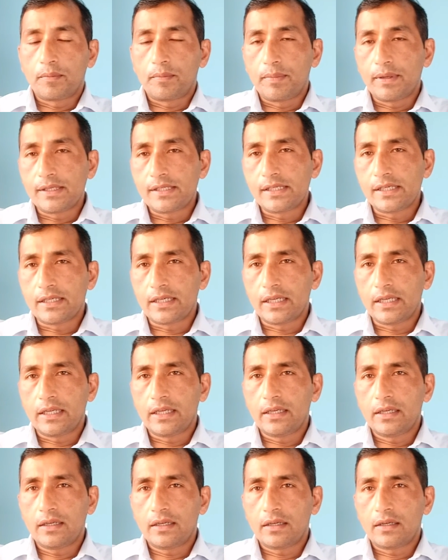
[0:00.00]

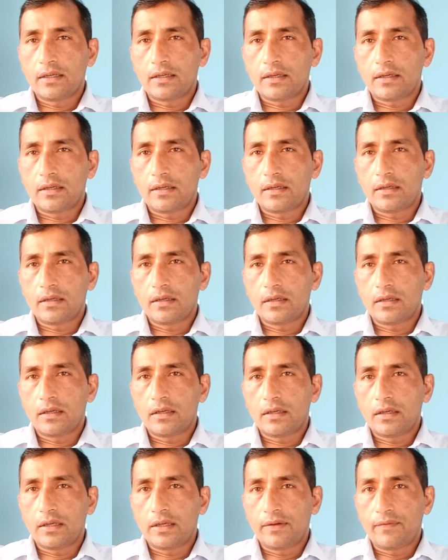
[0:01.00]
basically
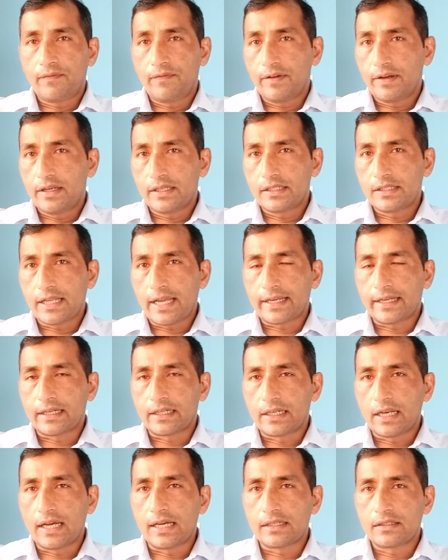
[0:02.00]
if it is like a
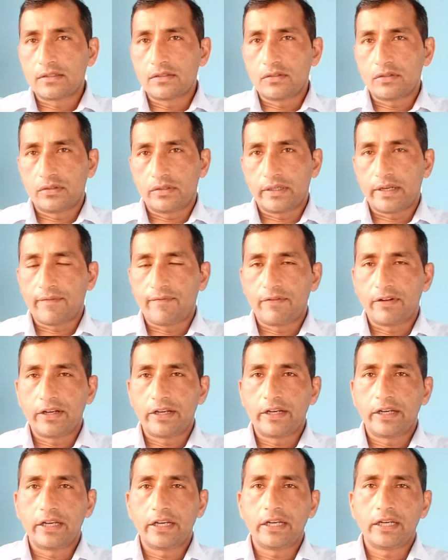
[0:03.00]
class,
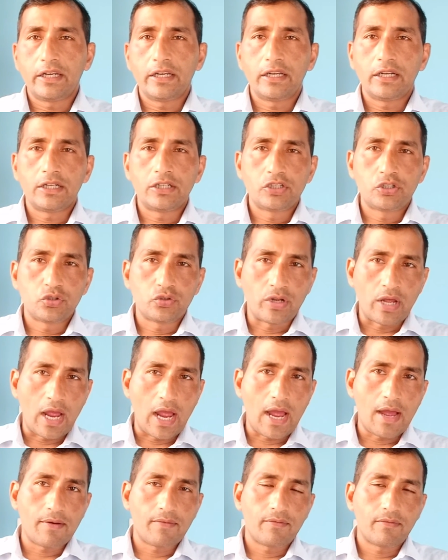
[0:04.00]
definitely it should
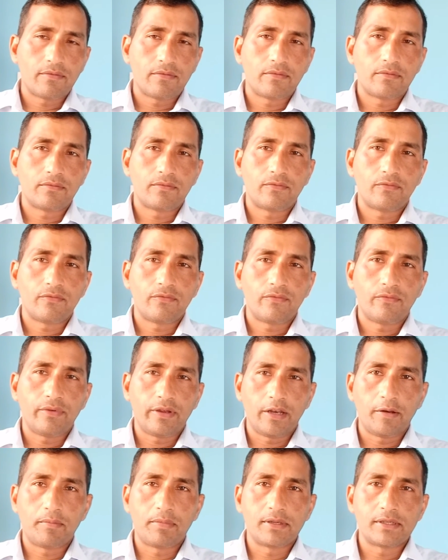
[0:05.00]
have
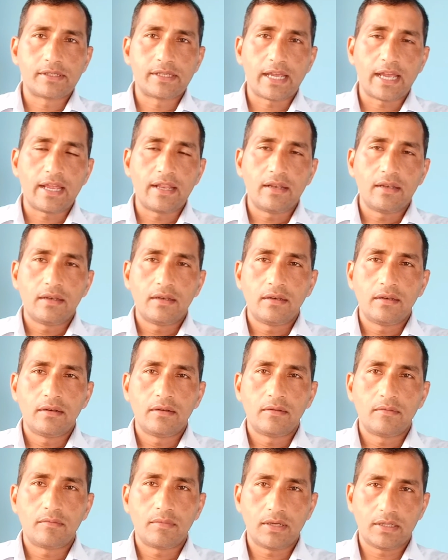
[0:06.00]
variables and
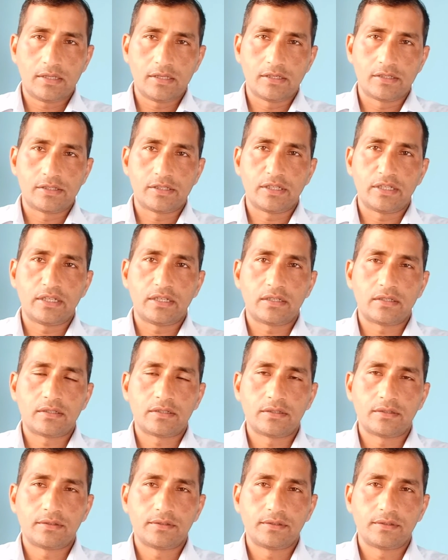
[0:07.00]
methods in it,